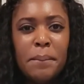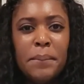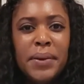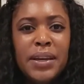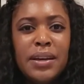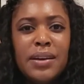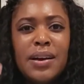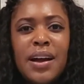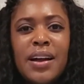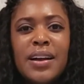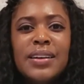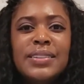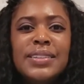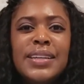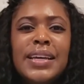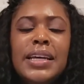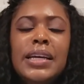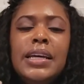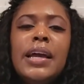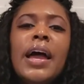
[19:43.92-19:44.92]
because
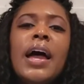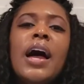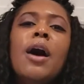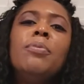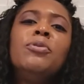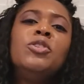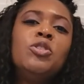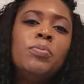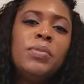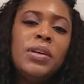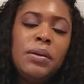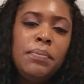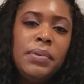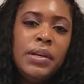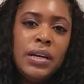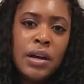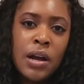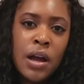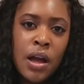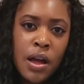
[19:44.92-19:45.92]
he helped me
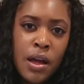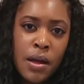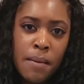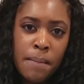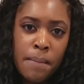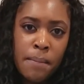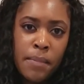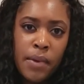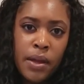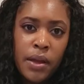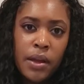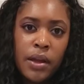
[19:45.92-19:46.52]
become